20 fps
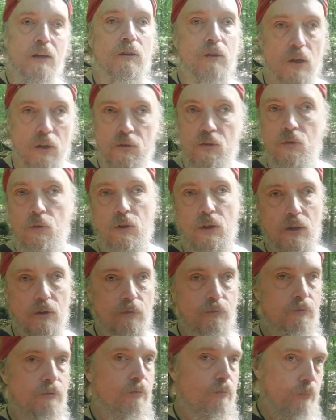not
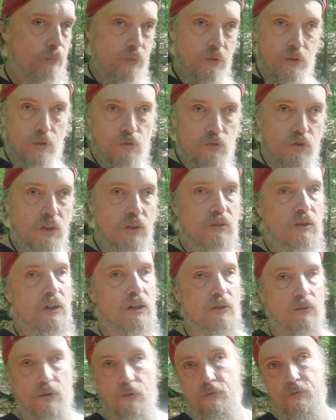if the shit
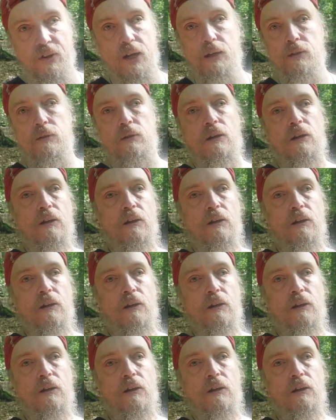hit the fan.